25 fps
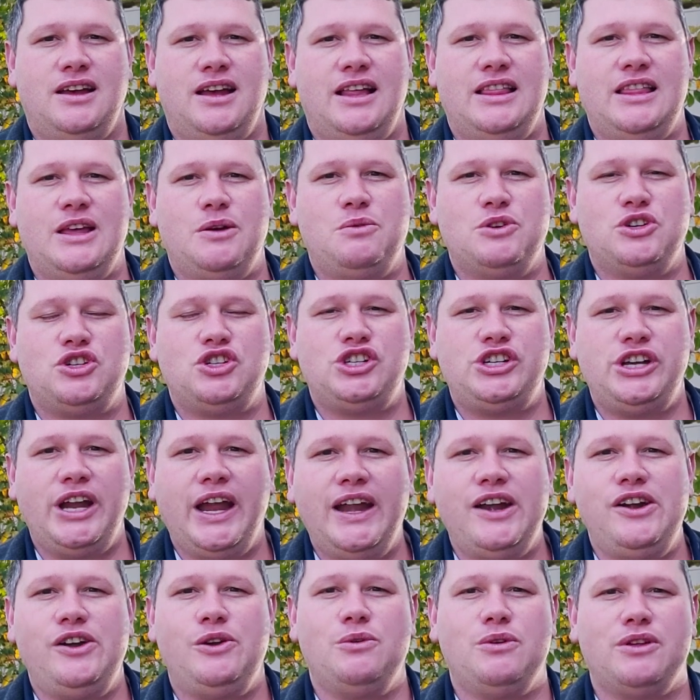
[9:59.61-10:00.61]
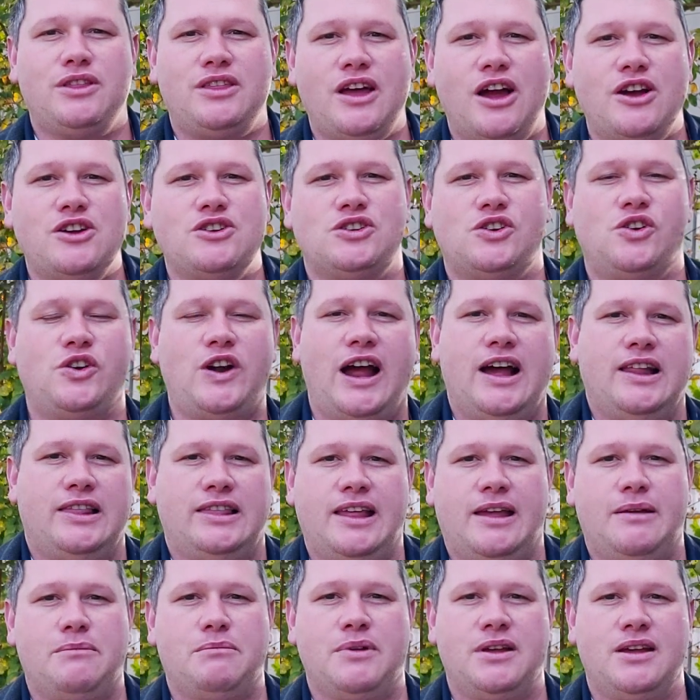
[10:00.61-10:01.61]
and they were sharing with those
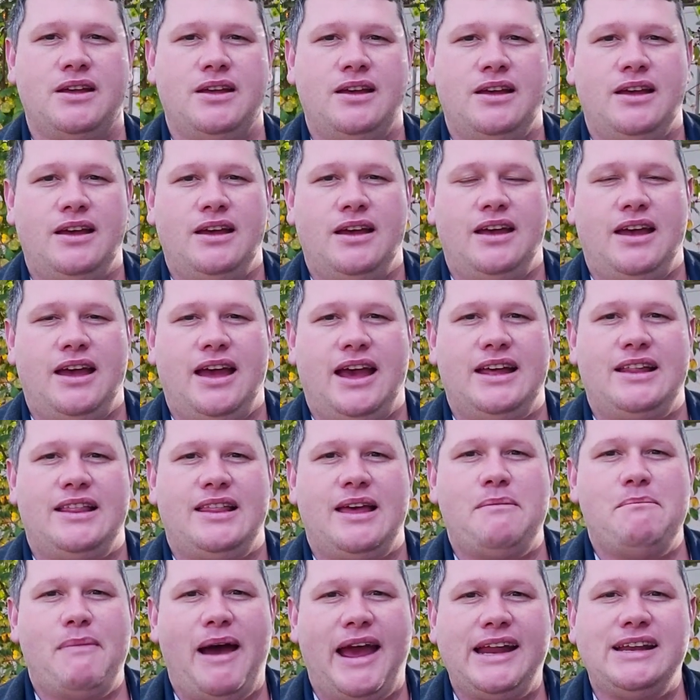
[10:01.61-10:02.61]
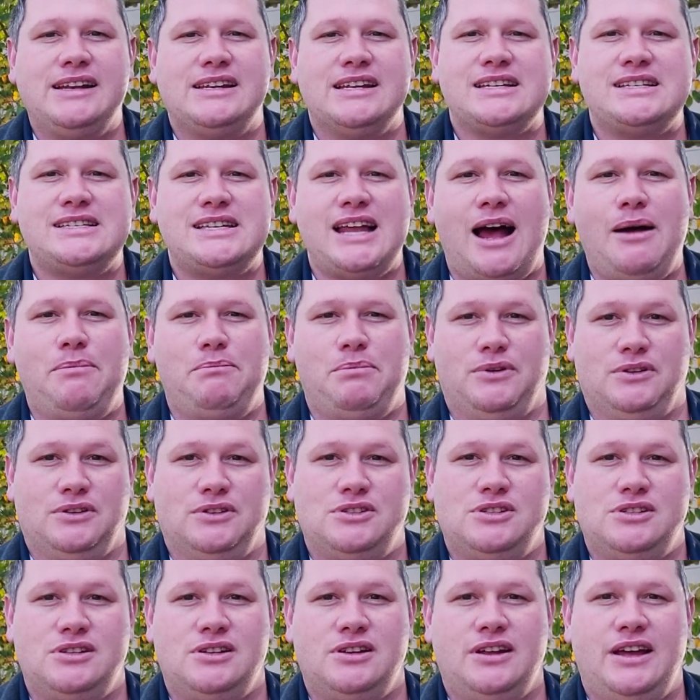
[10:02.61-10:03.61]
around them, and they made
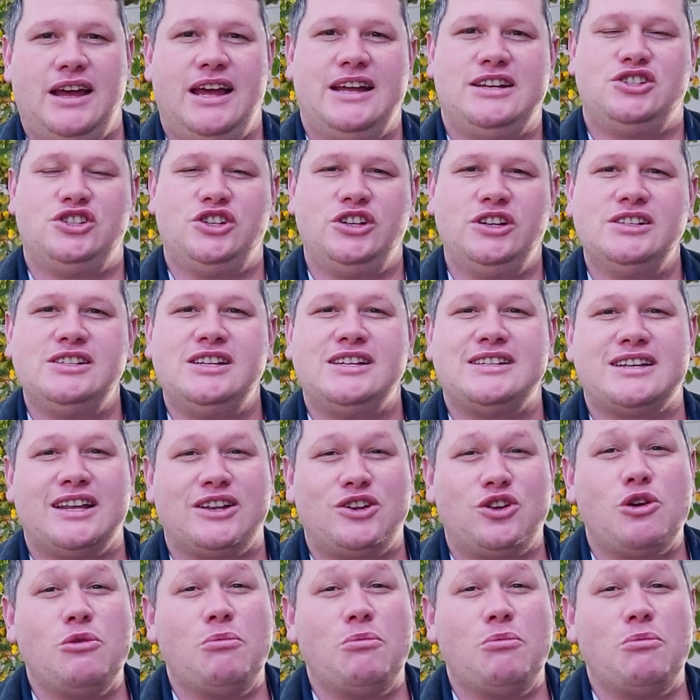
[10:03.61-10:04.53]
disciples as Jesus had